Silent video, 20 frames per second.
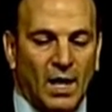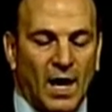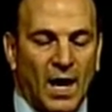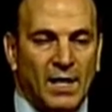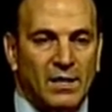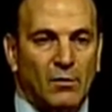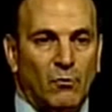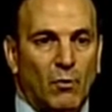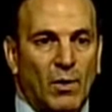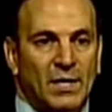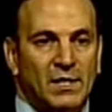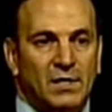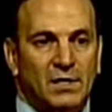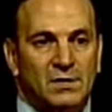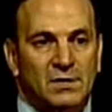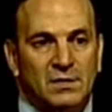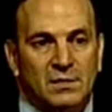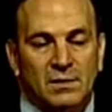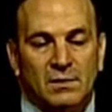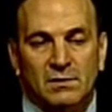And the
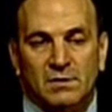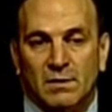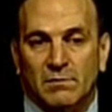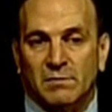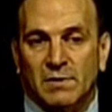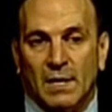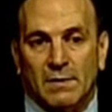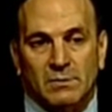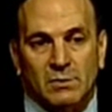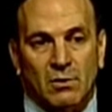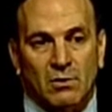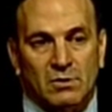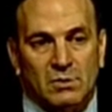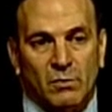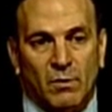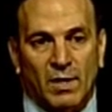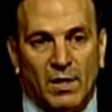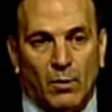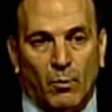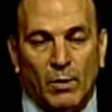redness sometimes goes
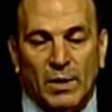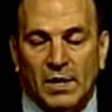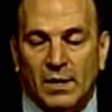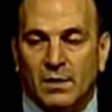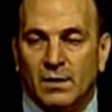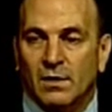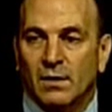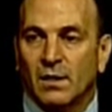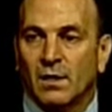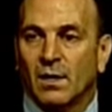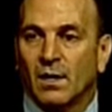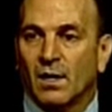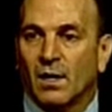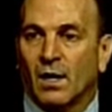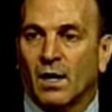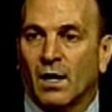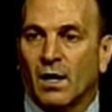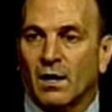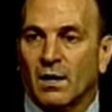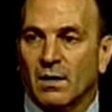away in a week,
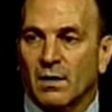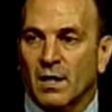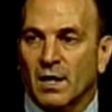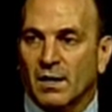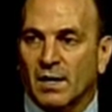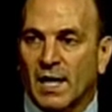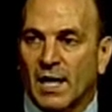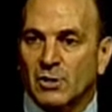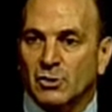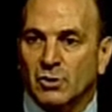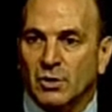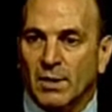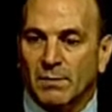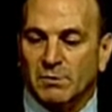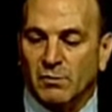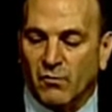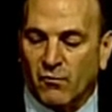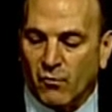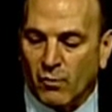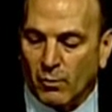occasionally up
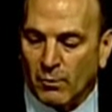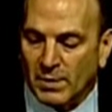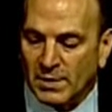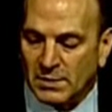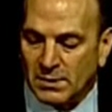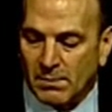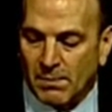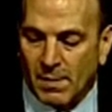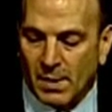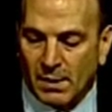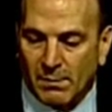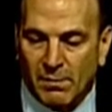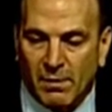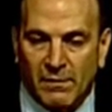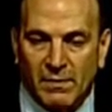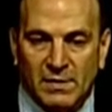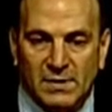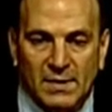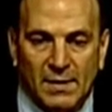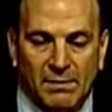to 4 weeks, depending
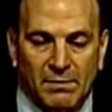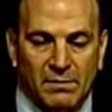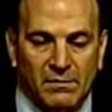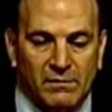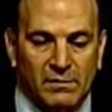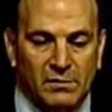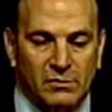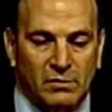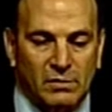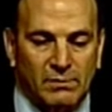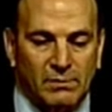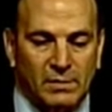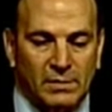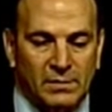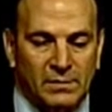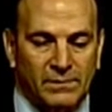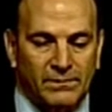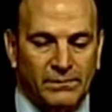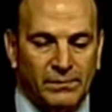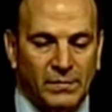upon the depth of the treatment.